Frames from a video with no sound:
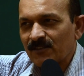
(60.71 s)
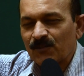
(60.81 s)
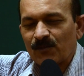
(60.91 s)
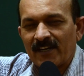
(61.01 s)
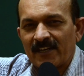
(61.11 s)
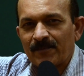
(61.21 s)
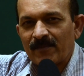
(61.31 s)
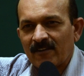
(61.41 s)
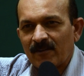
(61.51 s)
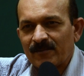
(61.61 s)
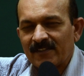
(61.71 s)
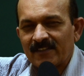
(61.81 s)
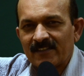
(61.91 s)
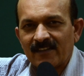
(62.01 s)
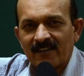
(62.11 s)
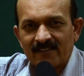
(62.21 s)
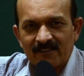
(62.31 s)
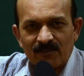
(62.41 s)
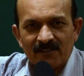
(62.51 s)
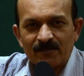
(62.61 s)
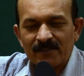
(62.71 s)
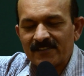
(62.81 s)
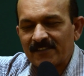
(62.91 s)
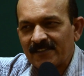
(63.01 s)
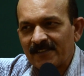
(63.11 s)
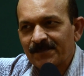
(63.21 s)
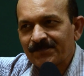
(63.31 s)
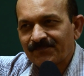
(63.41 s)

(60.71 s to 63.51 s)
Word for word: student community at your university.